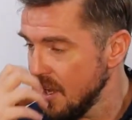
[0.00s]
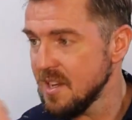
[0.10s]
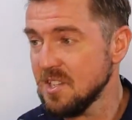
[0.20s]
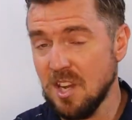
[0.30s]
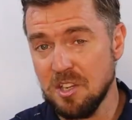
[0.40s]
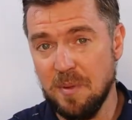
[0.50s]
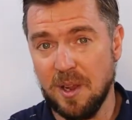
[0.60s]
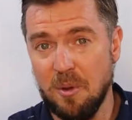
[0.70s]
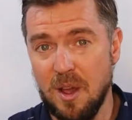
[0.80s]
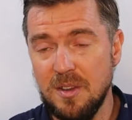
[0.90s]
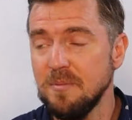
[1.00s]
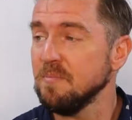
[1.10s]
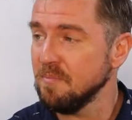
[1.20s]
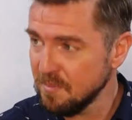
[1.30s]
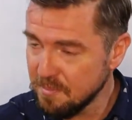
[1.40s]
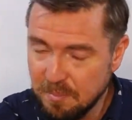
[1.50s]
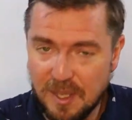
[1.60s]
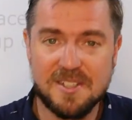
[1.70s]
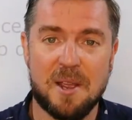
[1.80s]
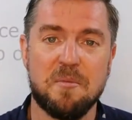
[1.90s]
suspect 1,
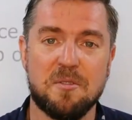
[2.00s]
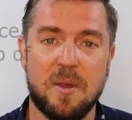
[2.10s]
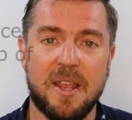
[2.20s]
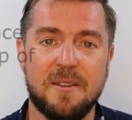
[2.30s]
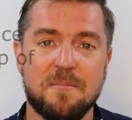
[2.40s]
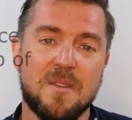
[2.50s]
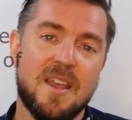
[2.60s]
please come with me.